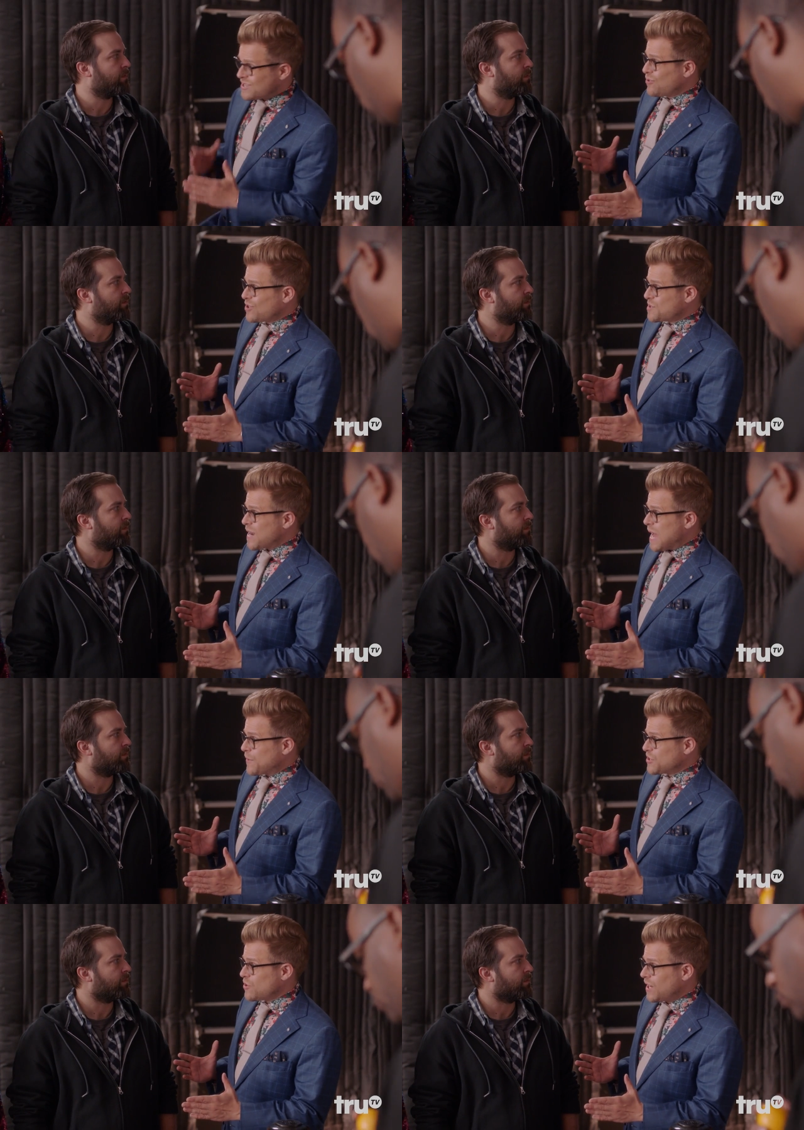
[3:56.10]
Speaker 1: endorsement
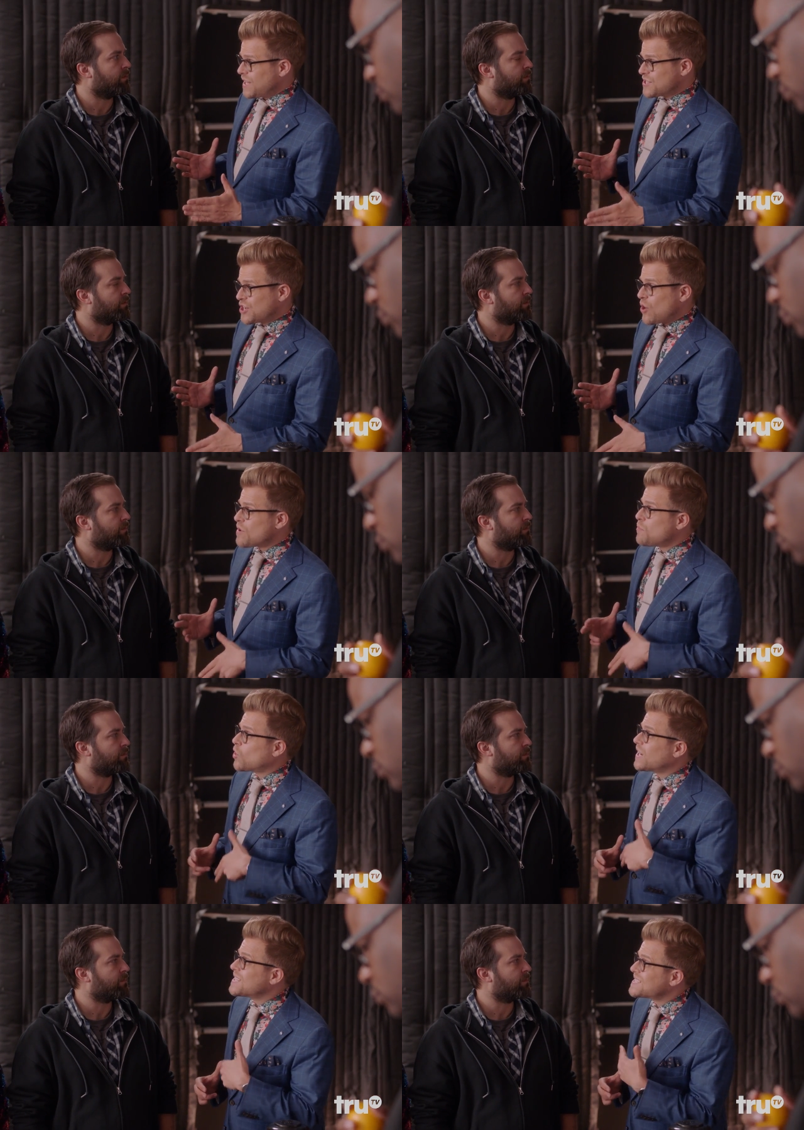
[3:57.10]
opportunities go to more
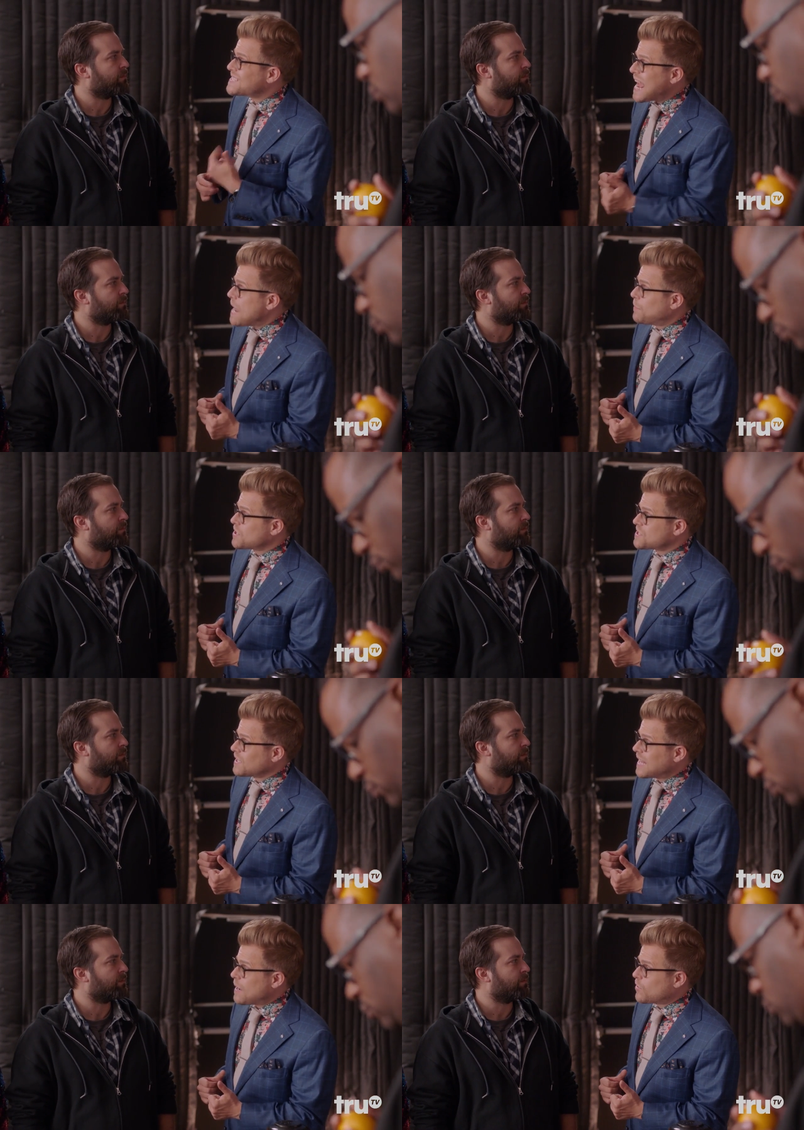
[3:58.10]
established
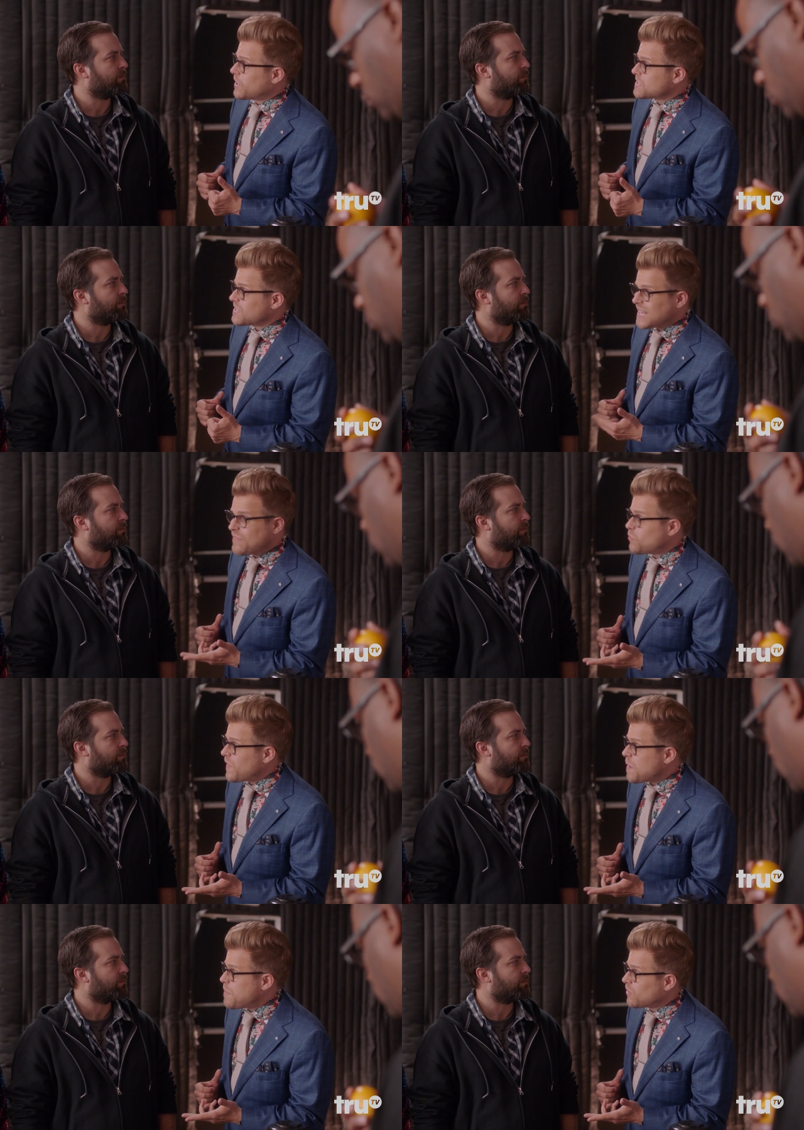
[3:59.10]
celebrities, even when they
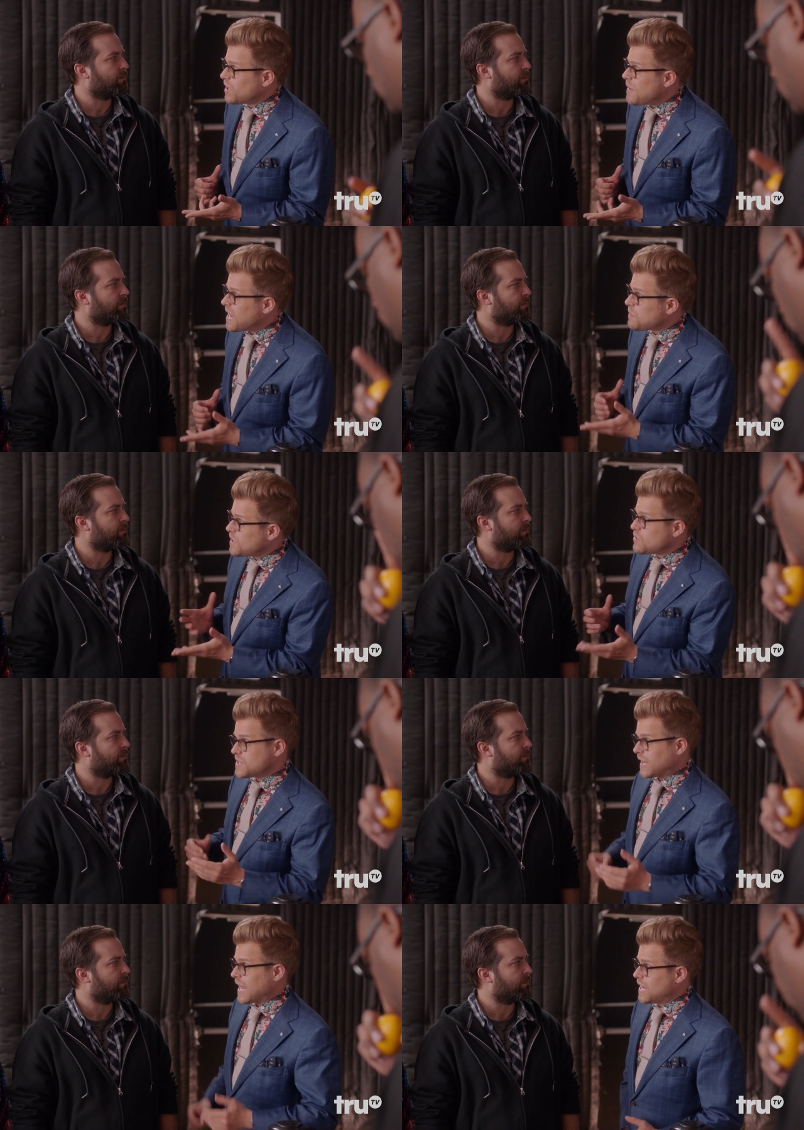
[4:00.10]
barely make
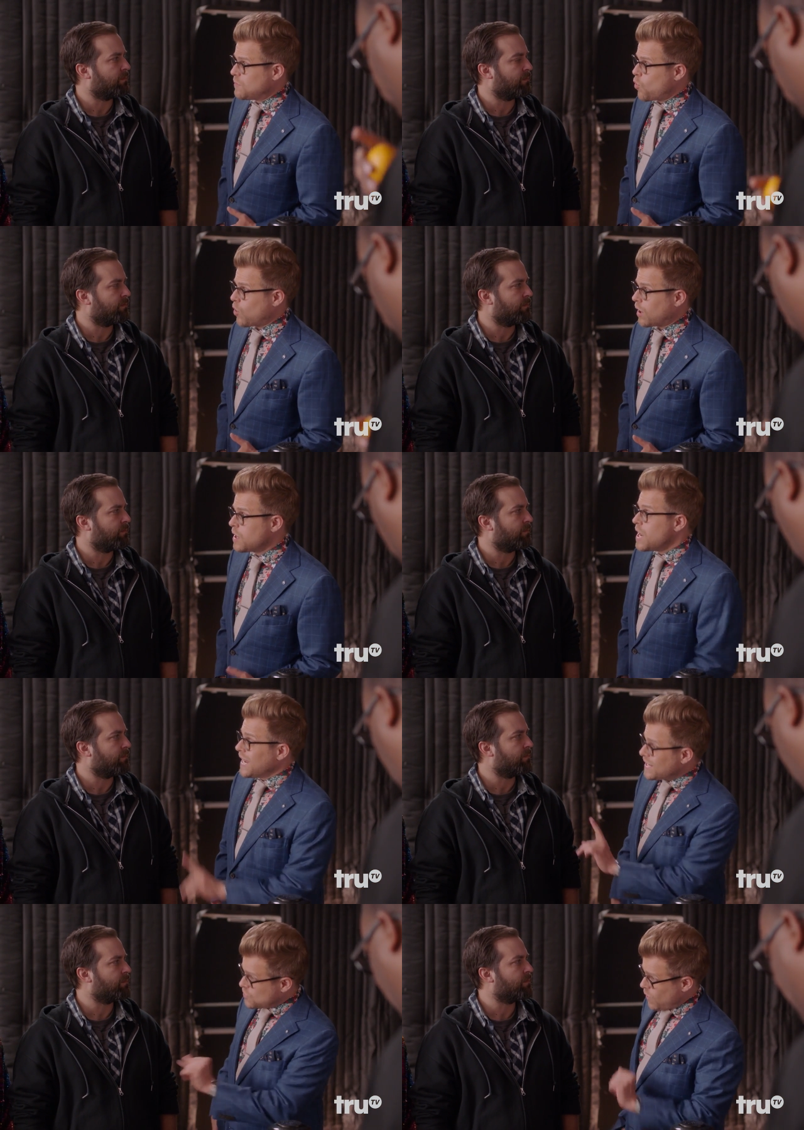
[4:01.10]
music anymore.
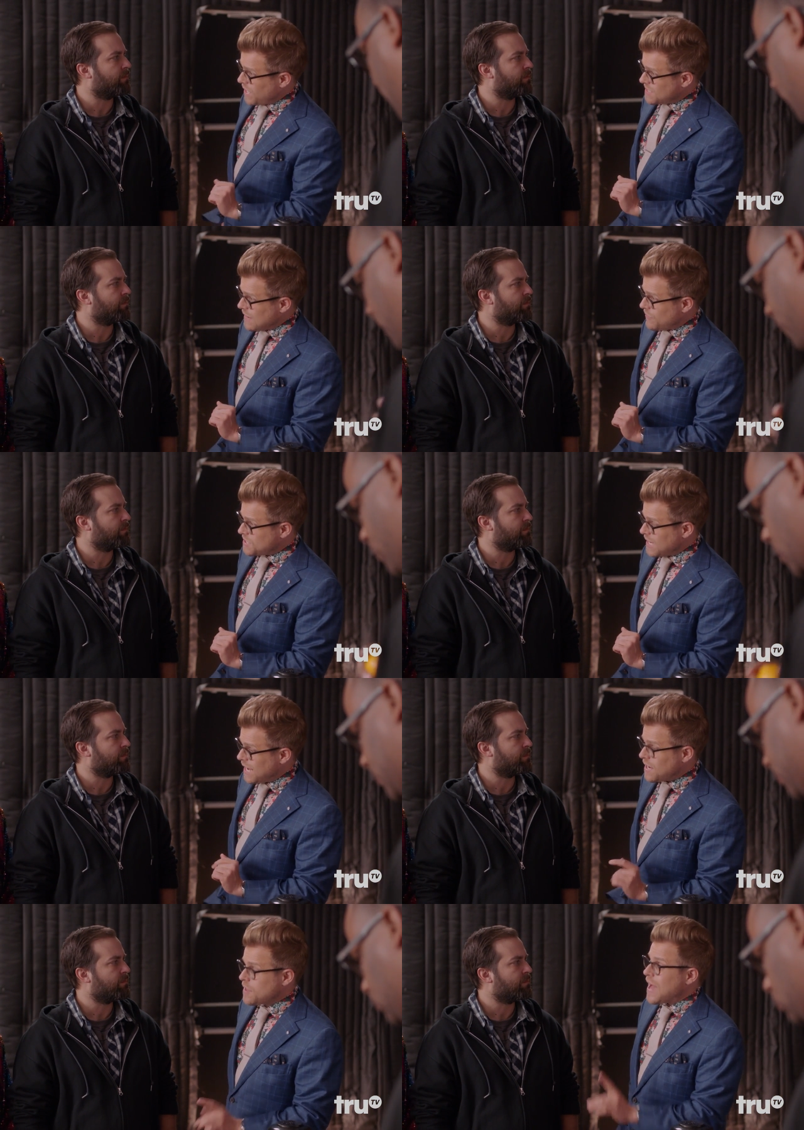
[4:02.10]
In
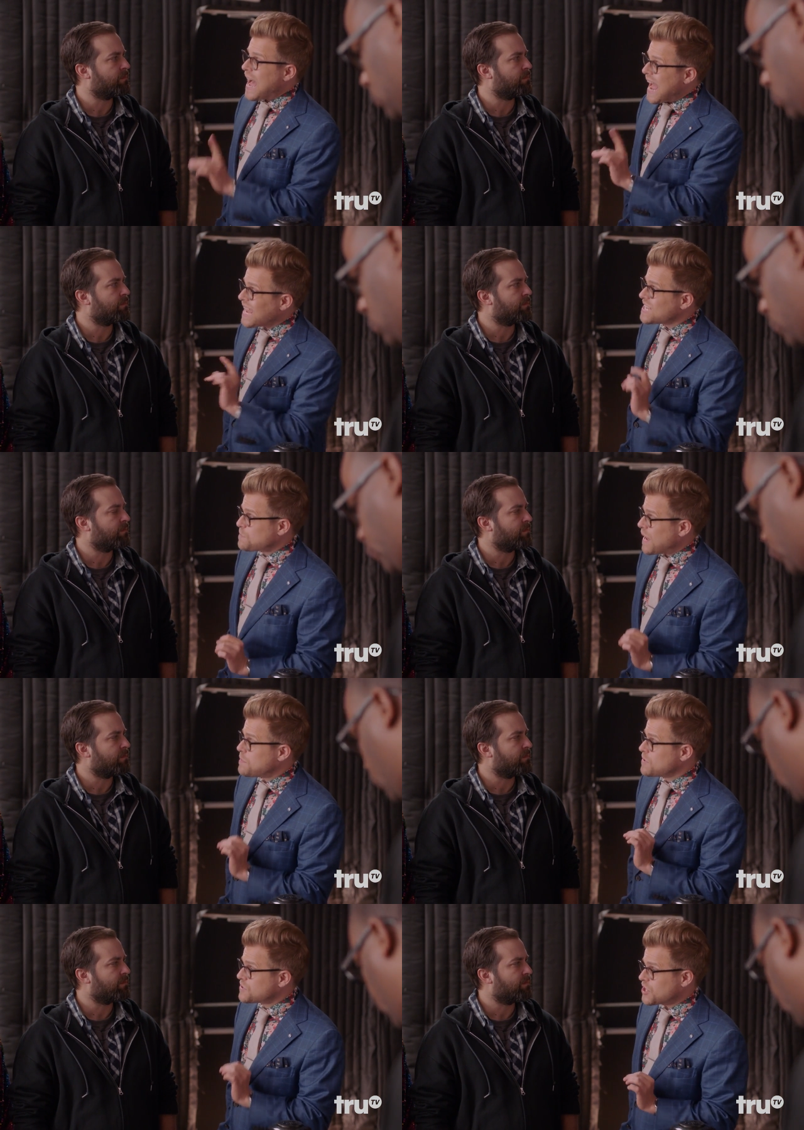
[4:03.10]
2017, the highest paid
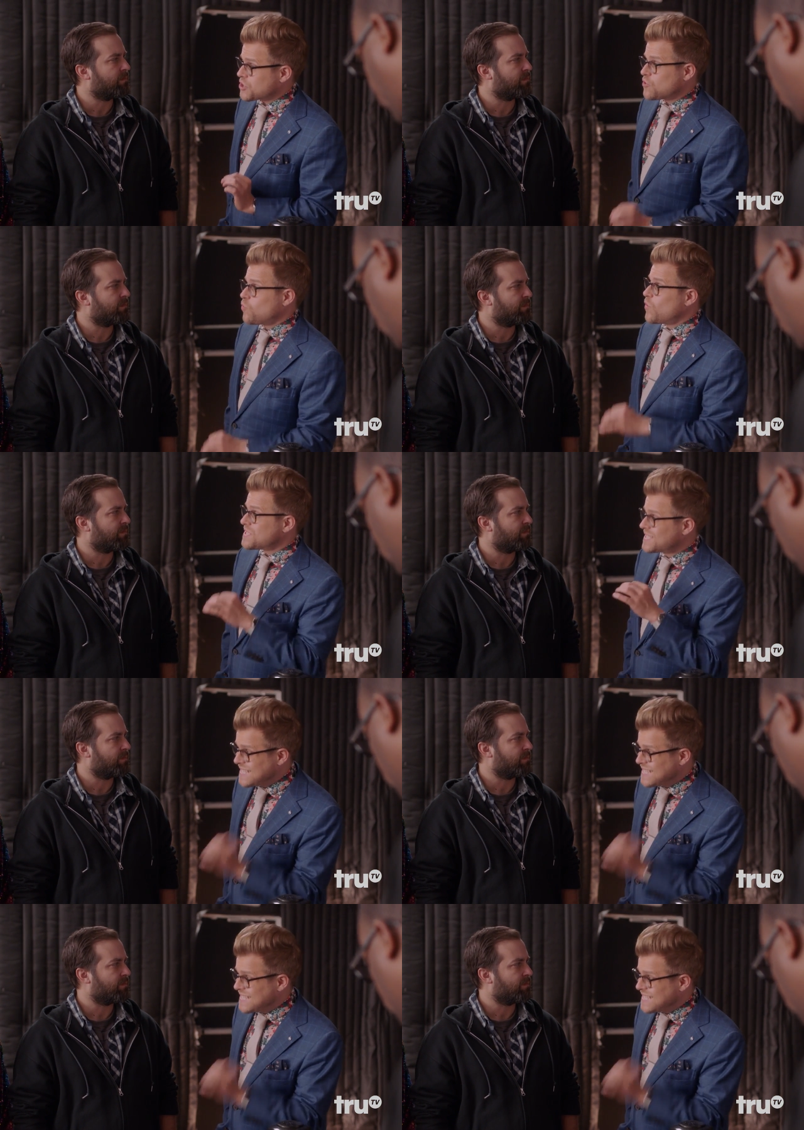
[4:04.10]
musician was